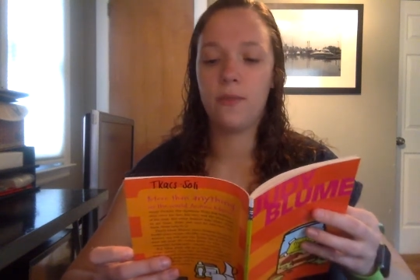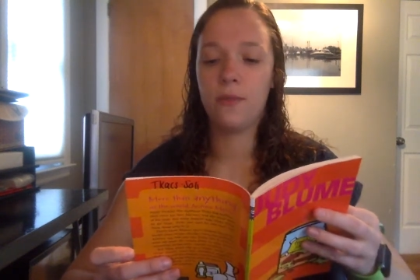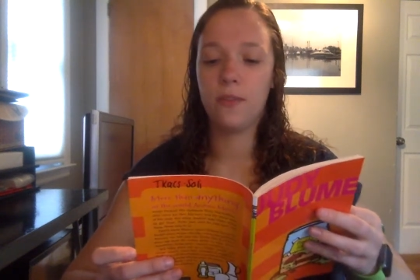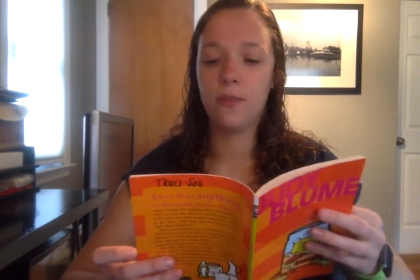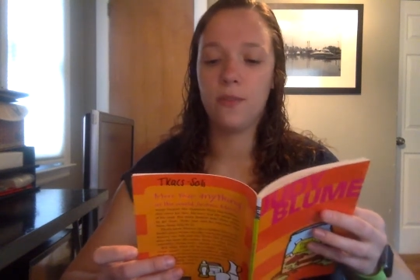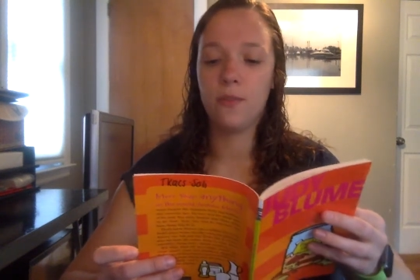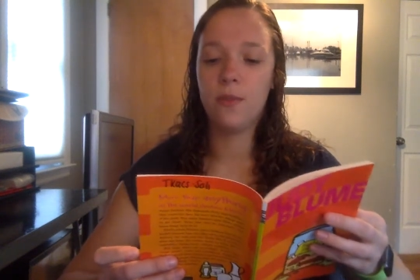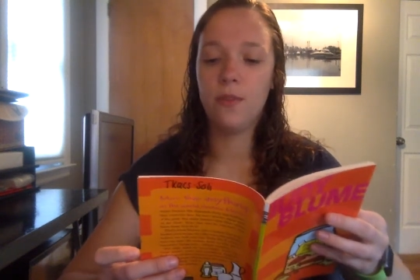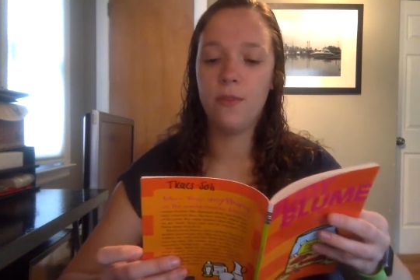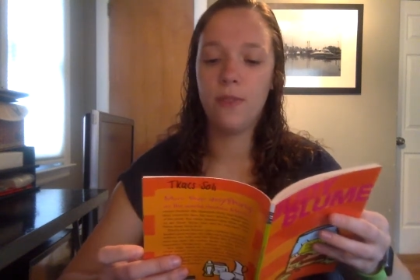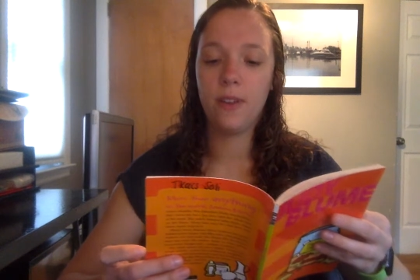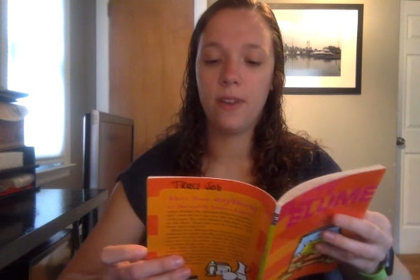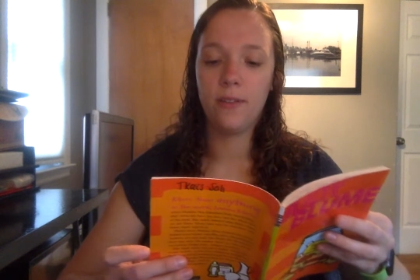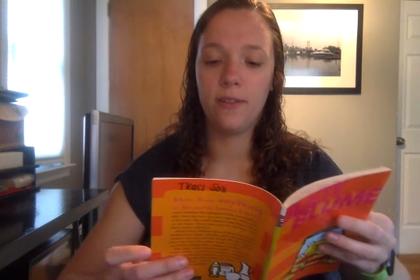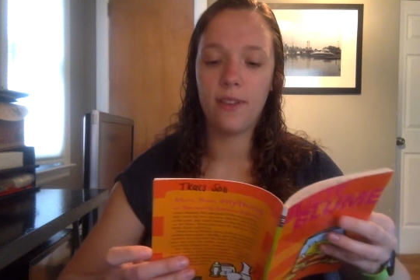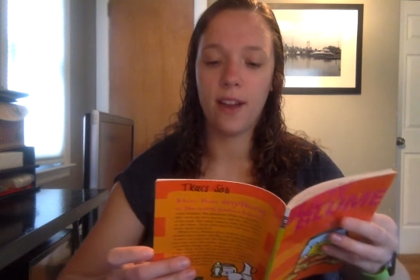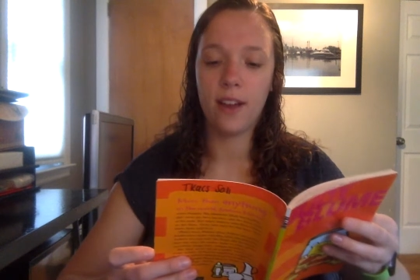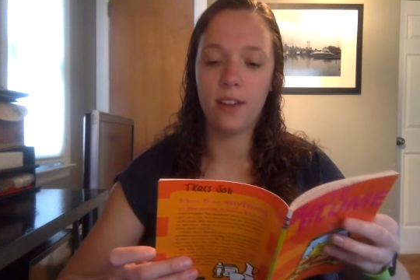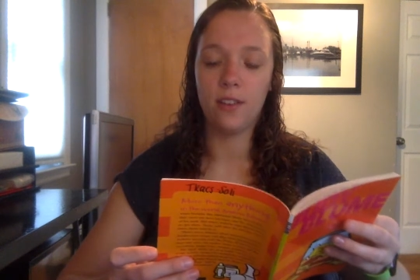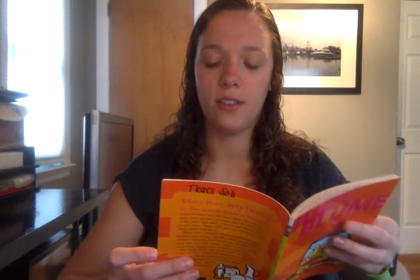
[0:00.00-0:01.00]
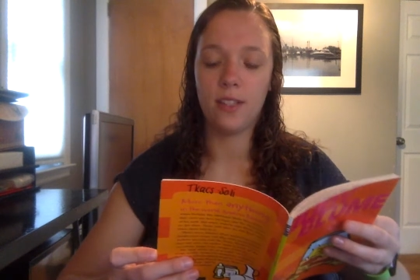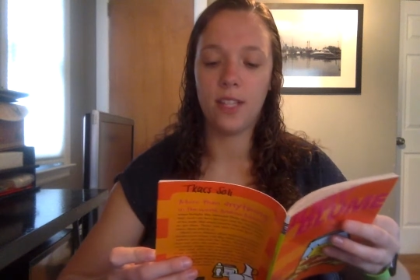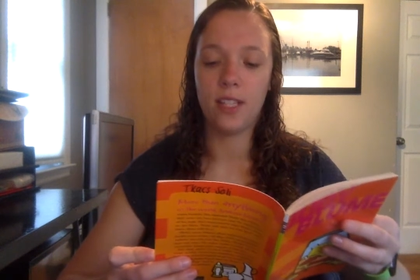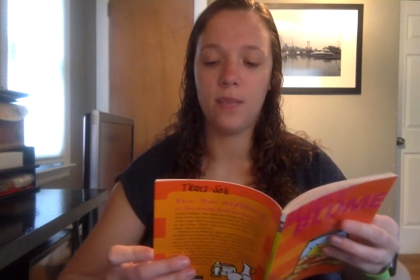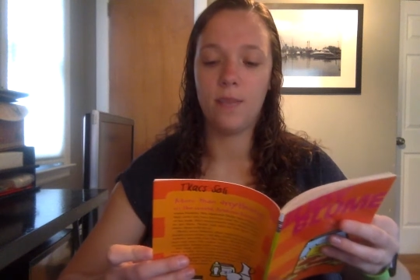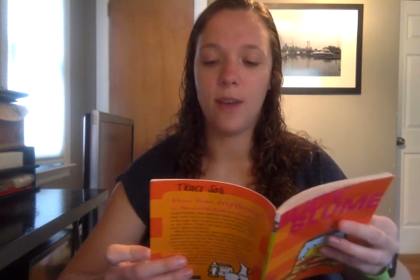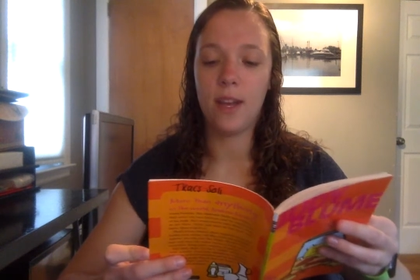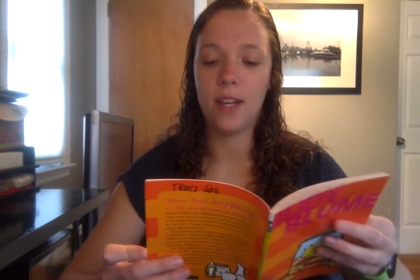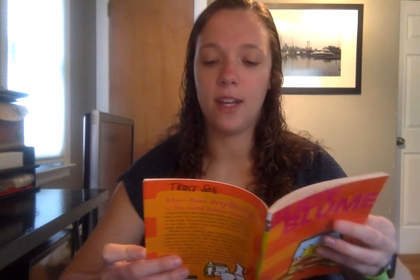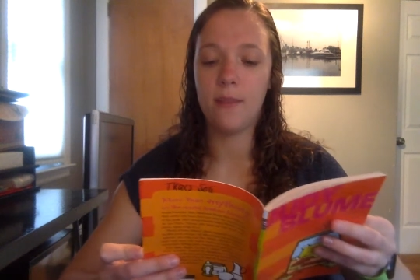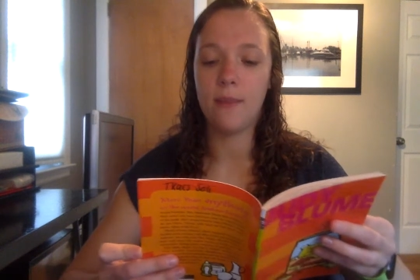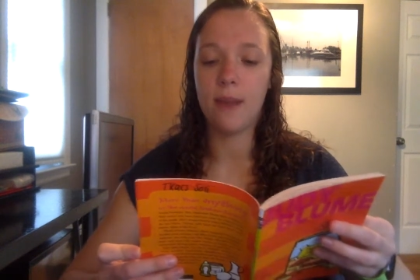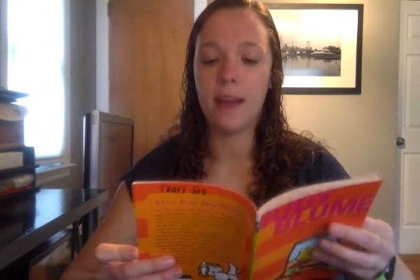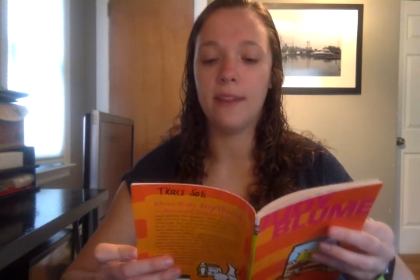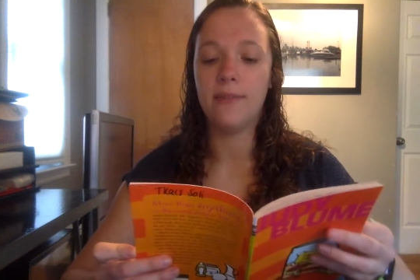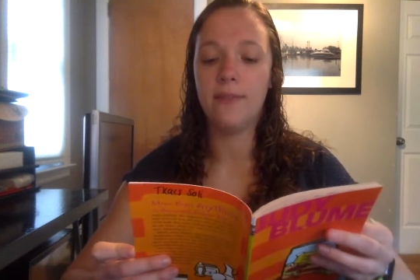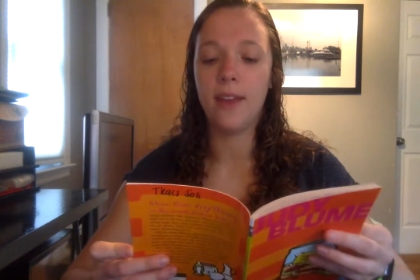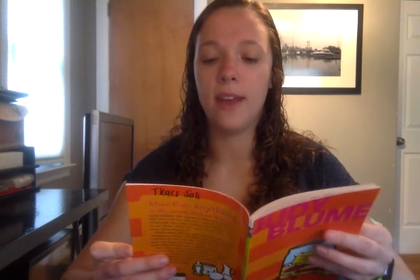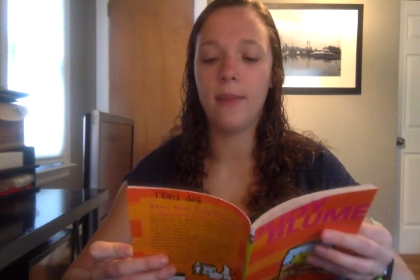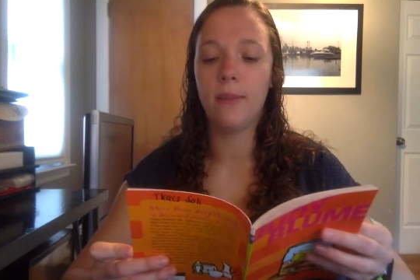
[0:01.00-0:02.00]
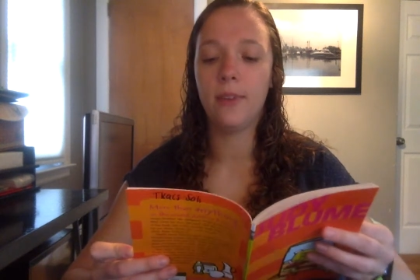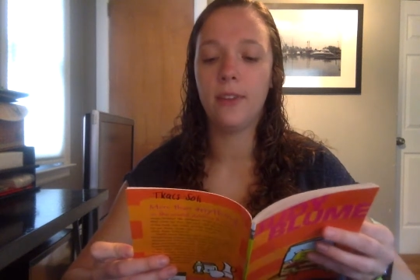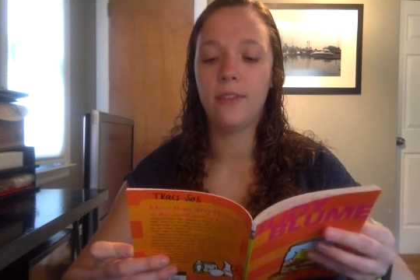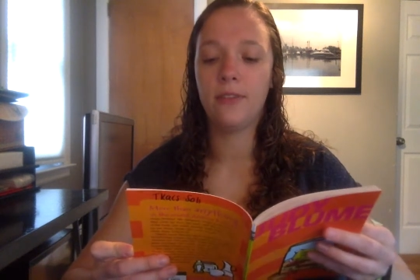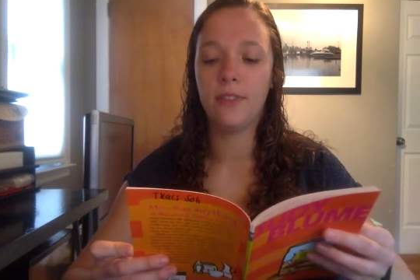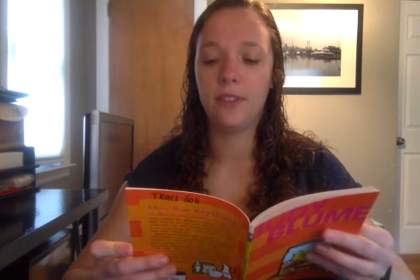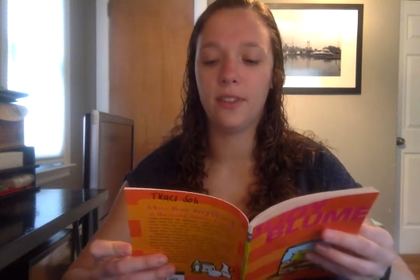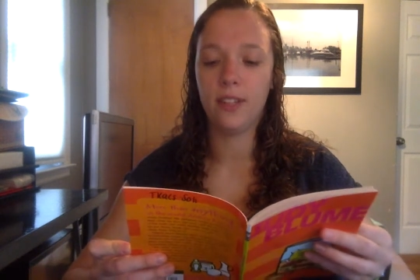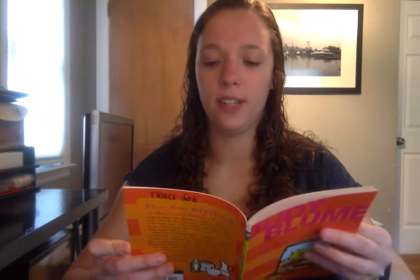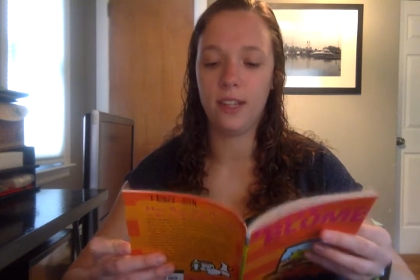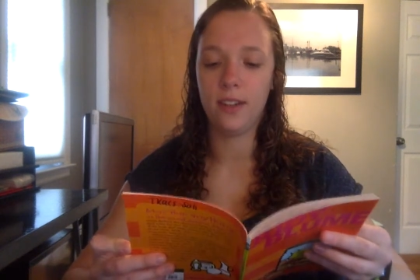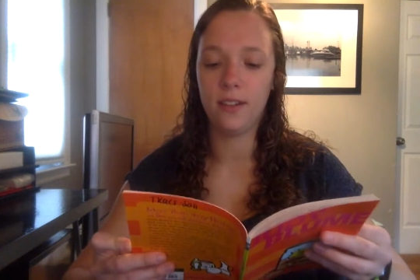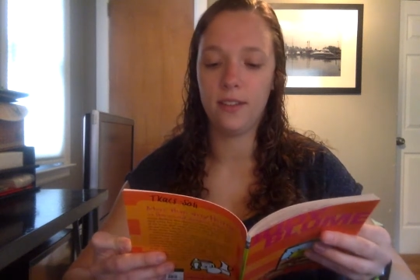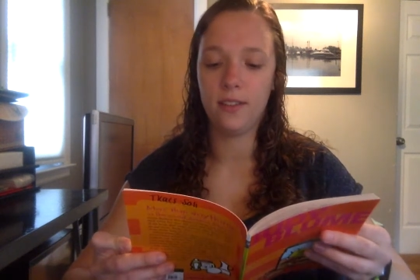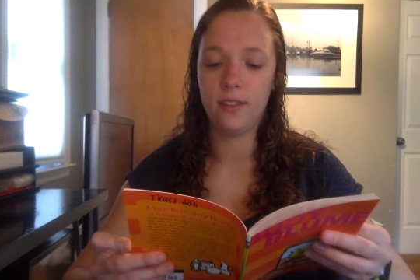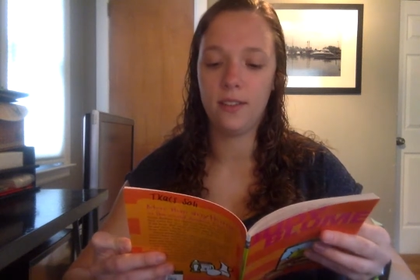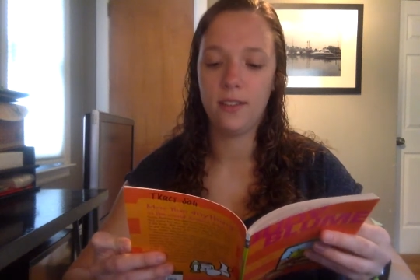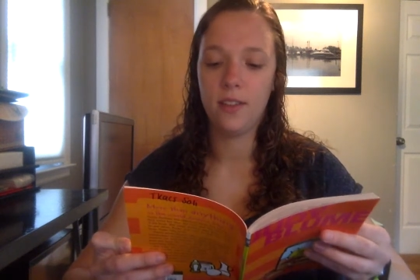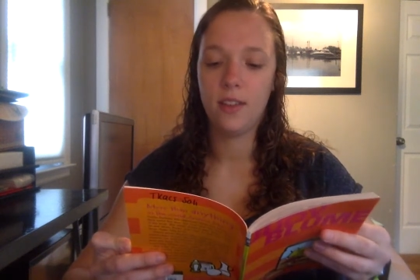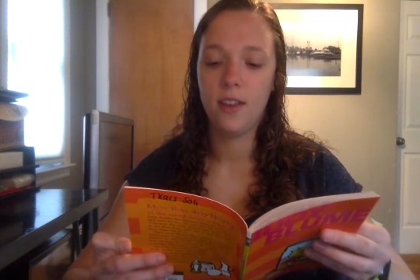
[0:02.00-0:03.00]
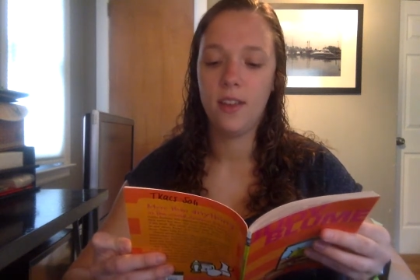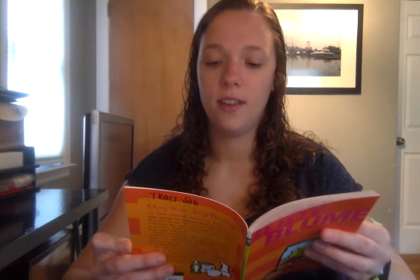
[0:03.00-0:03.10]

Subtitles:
for removing freckles has been in my family for years.